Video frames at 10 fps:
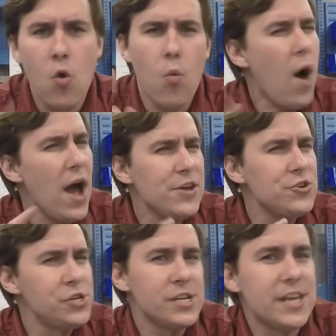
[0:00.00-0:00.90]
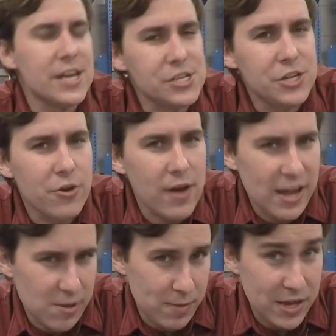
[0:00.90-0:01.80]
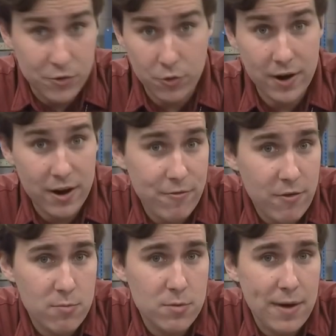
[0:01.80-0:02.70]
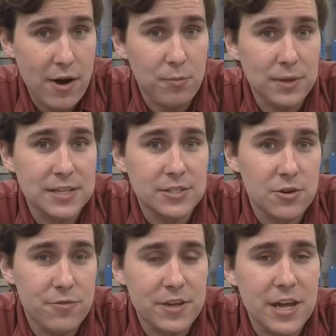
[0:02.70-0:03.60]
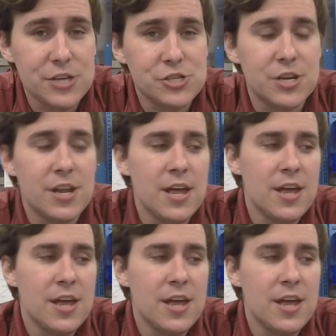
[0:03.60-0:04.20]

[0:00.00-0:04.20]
why you should get your A&P or Airframe and Power Plant certification